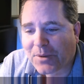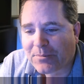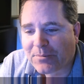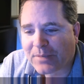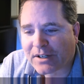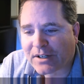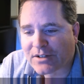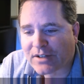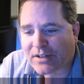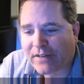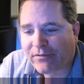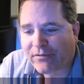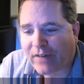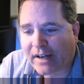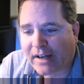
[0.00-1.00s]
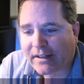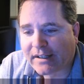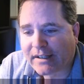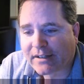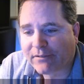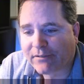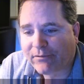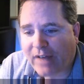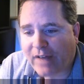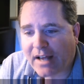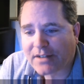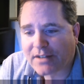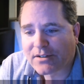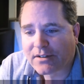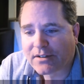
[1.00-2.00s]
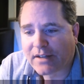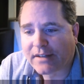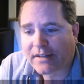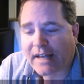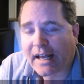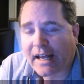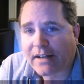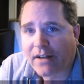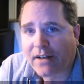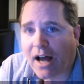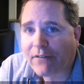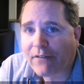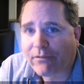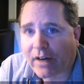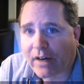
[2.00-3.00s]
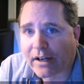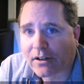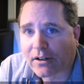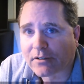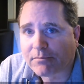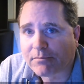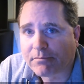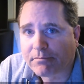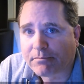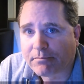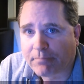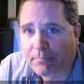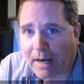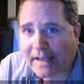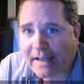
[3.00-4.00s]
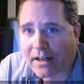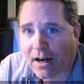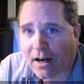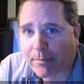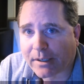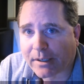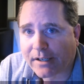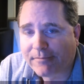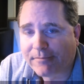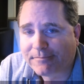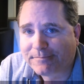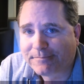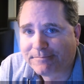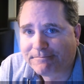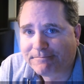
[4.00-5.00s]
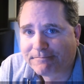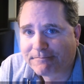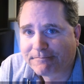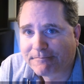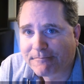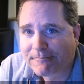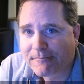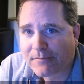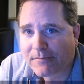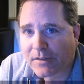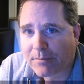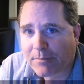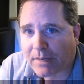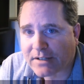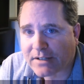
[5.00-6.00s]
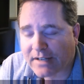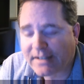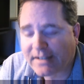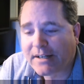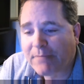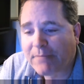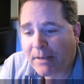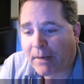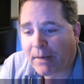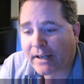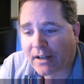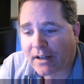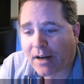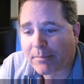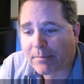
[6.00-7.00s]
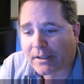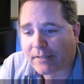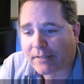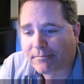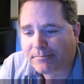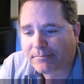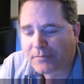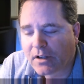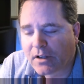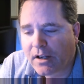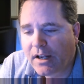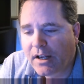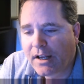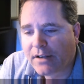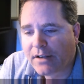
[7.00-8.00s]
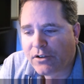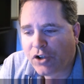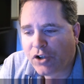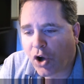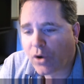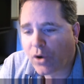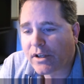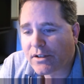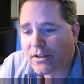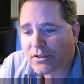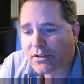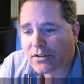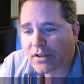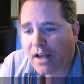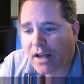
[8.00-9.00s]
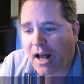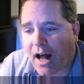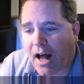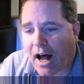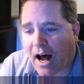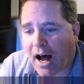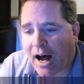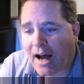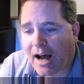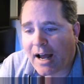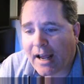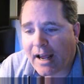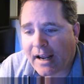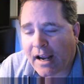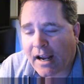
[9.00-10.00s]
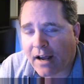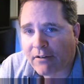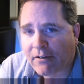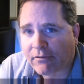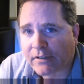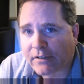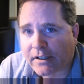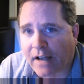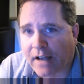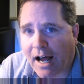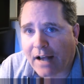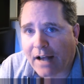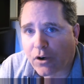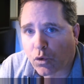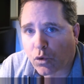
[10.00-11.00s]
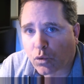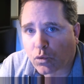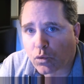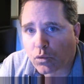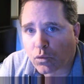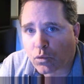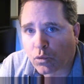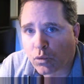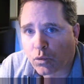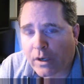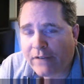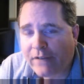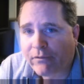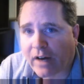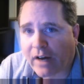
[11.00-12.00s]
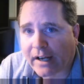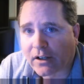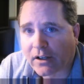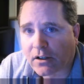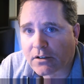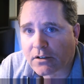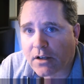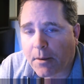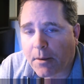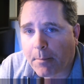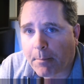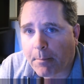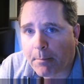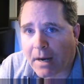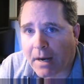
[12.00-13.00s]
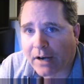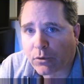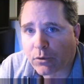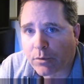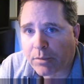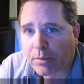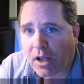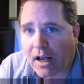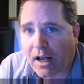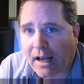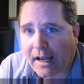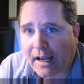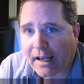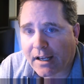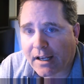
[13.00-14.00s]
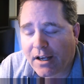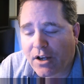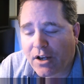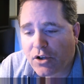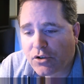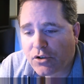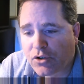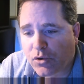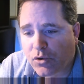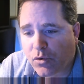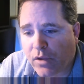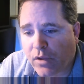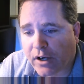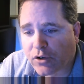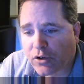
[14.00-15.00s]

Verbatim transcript: because they finally confessed that they had not filed my copy by sending me my copy. Notice I have not refiled my reply to their